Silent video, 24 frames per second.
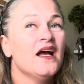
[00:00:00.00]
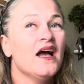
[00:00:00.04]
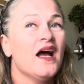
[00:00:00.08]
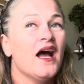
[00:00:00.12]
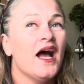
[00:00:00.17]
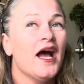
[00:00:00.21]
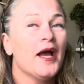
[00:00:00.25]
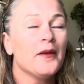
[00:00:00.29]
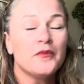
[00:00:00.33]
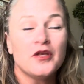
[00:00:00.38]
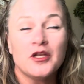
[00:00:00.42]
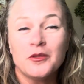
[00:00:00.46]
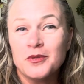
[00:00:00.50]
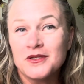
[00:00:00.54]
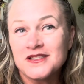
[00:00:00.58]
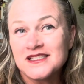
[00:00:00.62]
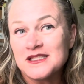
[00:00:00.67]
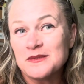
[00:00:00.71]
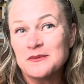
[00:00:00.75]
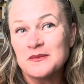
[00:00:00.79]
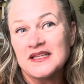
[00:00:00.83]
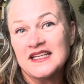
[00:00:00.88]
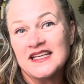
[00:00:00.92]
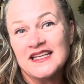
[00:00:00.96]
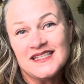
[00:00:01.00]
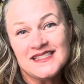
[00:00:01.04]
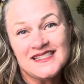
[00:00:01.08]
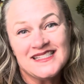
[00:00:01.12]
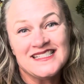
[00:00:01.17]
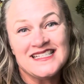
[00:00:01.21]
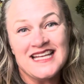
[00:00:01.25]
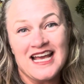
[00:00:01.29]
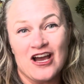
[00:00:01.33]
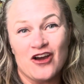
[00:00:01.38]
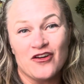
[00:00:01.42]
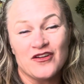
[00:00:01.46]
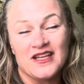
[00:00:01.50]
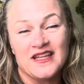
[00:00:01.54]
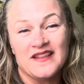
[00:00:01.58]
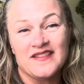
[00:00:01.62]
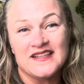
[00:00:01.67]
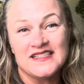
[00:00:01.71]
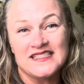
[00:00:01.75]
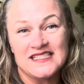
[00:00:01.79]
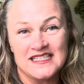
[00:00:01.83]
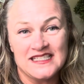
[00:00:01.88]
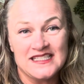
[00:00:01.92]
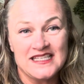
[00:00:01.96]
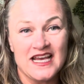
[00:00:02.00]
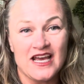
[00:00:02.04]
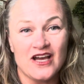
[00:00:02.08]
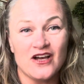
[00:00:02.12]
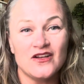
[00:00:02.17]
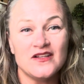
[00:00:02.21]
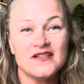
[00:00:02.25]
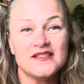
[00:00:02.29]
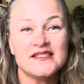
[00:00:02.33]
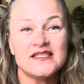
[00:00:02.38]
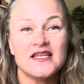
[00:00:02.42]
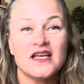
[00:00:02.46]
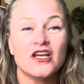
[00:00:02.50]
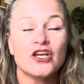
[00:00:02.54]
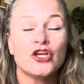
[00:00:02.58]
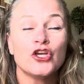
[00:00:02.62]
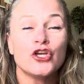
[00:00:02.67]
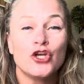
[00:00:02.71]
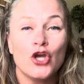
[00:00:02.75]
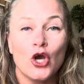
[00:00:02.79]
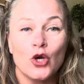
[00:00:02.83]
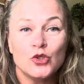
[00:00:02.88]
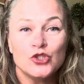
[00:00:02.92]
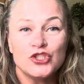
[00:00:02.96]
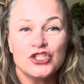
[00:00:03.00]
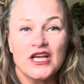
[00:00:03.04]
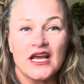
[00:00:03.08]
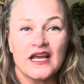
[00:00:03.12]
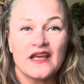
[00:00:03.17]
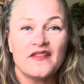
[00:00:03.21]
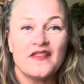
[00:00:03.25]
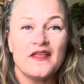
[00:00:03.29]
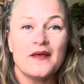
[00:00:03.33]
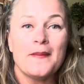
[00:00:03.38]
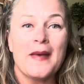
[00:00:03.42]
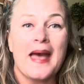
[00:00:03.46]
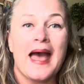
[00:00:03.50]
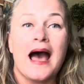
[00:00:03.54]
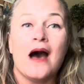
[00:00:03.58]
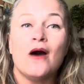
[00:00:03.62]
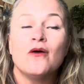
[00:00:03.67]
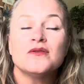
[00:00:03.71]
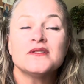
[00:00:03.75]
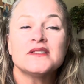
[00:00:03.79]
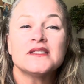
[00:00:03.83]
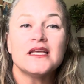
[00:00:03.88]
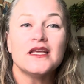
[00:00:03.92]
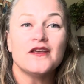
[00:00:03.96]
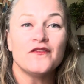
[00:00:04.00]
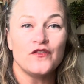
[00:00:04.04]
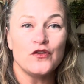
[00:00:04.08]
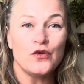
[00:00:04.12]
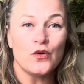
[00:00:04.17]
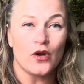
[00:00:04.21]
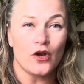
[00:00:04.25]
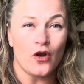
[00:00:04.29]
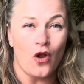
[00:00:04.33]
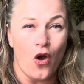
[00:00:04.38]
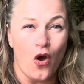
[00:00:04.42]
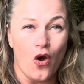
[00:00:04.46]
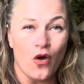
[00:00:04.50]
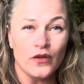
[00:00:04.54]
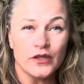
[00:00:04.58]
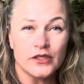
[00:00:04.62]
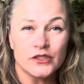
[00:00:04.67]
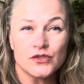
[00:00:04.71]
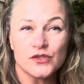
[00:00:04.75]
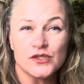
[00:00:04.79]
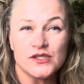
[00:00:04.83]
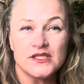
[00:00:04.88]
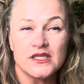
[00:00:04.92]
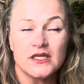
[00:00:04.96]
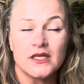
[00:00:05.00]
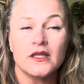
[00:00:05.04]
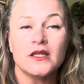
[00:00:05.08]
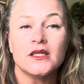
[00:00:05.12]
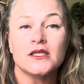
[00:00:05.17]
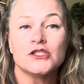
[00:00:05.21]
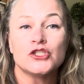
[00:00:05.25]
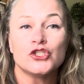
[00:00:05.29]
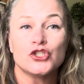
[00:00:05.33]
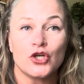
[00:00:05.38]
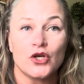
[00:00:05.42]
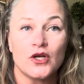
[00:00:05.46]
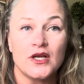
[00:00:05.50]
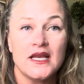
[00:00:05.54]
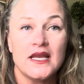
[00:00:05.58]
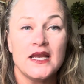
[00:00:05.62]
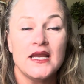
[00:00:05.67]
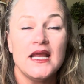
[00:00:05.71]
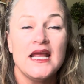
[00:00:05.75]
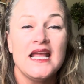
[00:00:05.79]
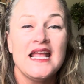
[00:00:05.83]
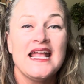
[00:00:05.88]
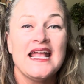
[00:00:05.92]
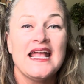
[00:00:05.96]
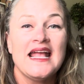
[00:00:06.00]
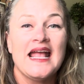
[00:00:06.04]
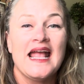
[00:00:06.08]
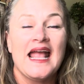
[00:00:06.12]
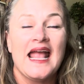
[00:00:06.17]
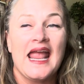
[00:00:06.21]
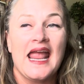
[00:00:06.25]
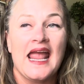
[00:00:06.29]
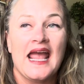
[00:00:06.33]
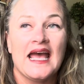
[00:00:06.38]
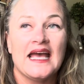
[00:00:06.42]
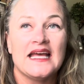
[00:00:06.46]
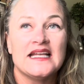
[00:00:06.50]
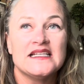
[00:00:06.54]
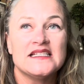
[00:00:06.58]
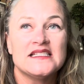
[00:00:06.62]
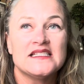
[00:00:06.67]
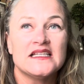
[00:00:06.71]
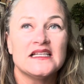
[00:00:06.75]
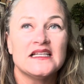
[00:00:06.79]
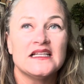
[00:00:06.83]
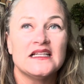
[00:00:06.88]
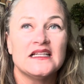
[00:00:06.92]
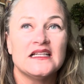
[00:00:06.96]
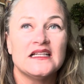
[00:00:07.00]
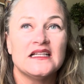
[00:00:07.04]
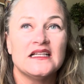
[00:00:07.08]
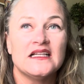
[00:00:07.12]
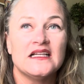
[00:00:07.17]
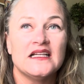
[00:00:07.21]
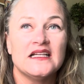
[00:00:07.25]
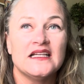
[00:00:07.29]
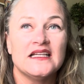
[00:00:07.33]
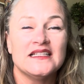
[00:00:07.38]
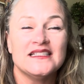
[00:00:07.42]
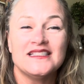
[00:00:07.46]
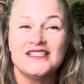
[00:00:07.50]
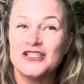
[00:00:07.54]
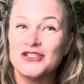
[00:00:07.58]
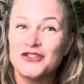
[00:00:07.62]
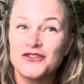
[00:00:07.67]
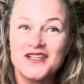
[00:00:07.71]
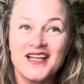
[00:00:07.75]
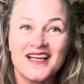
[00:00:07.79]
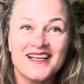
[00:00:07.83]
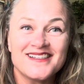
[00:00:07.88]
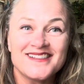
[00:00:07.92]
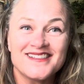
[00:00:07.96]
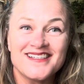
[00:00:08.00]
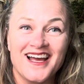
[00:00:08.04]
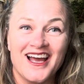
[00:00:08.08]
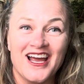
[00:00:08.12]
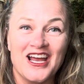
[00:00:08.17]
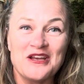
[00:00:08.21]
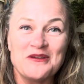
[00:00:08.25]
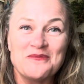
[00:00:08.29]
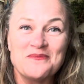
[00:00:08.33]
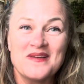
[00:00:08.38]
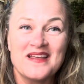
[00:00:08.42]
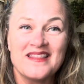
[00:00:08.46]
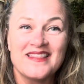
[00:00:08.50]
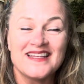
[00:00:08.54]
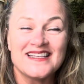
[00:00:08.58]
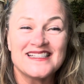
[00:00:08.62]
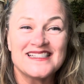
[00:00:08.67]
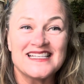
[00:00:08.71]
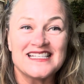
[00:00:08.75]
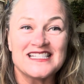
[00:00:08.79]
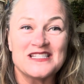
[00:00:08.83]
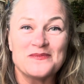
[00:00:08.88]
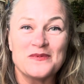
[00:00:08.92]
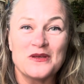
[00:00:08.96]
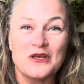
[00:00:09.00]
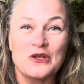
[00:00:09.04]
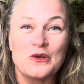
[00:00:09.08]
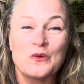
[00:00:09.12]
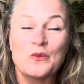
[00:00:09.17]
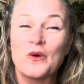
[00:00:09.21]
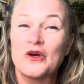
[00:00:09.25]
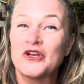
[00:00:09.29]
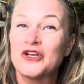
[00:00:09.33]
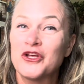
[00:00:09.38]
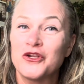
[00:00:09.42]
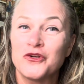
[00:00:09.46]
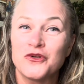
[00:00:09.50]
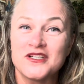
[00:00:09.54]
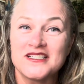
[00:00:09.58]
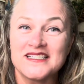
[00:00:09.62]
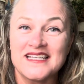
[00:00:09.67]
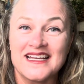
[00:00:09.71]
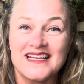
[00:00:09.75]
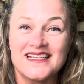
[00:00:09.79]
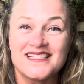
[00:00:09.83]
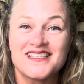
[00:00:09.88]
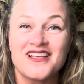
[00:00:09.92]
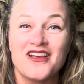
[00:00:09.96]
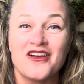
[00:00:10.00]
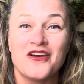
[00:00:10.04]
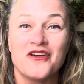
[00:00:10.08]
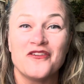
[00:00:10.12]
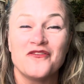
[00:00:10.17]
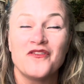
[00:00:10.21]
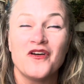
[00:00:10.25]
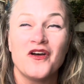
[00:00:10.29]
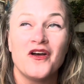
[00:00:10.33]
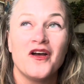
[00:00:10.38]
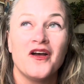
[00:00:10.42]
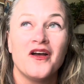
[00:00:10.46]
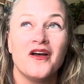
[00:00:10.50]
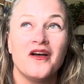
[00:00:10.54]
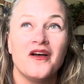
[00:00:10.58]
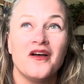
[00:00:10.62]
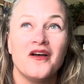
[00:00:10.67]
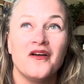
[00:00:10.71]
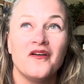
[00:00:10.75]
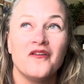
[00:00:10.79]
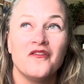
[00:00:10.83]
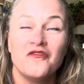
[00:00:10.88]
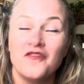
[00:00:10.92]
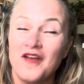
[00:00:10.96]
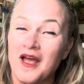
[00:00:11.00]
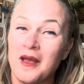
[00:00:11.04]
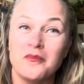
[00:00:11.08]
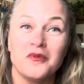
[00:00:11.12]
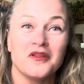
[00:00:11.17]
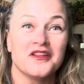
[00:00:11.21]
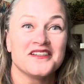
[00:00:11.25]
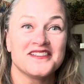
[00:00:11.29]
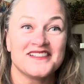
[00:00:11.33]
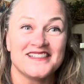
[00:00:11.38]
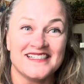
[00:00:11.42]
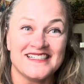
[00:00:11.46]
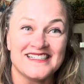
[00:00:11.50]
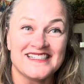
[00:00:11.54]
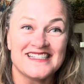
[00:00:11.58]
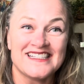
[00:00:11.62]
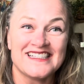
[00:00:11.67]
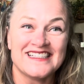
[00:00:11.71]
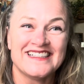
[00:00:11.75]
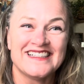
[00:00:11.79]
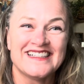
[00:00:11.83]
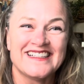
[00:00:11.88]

I'm going to put some links down in the details. Go check them out if you are all interested in this journey. And until next time, this has been 100 Days of Fabulousness.